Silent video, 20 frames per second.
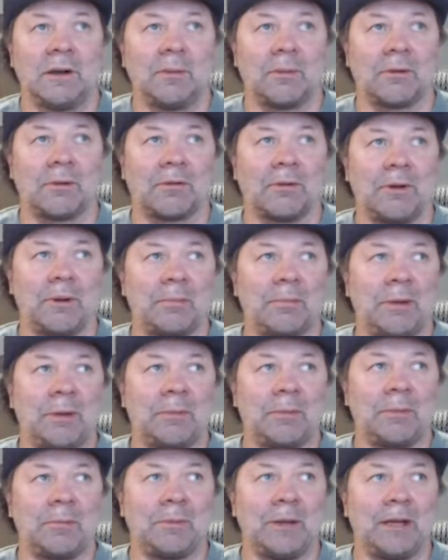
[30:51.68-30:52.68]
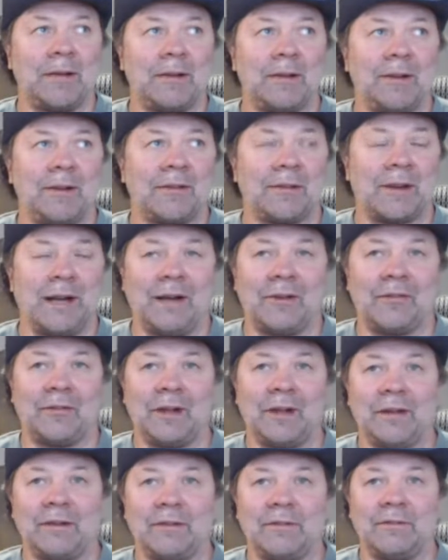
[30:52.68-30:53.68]
Three people bid, and this guy
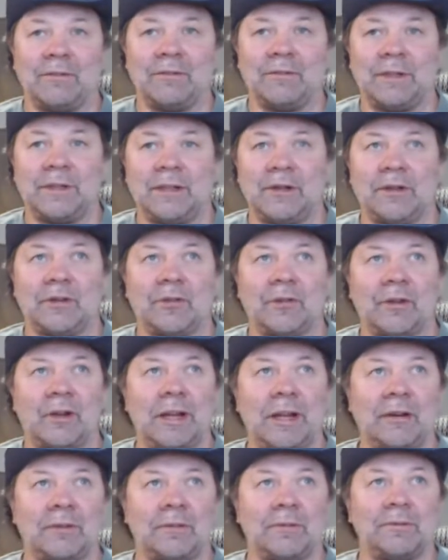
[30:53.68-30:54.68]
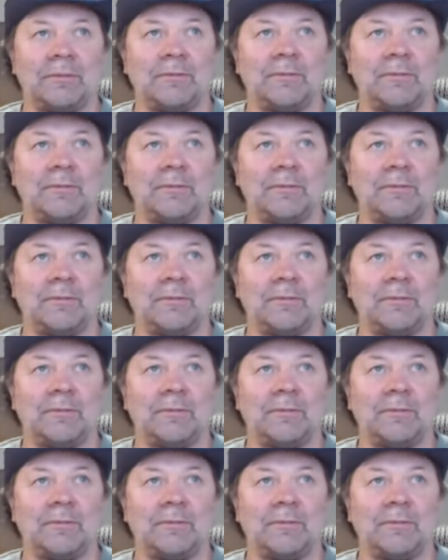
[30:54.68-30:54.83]
said, here's the deal.